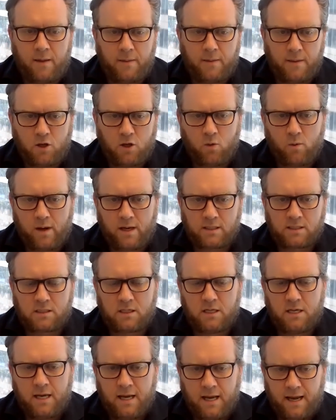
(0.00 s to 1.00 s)
and the
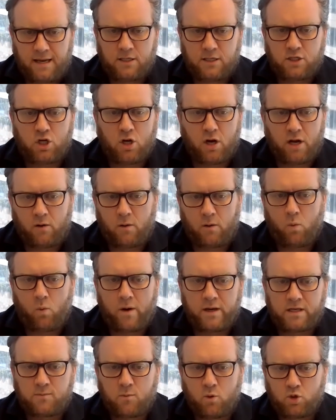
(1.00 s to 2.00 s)
US and China and the
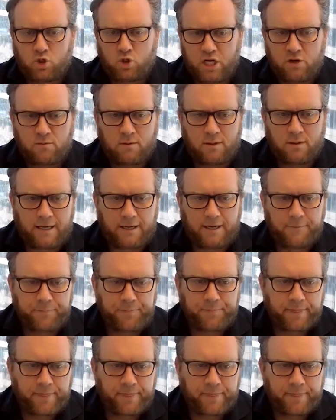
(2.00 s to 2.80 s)
West more generally,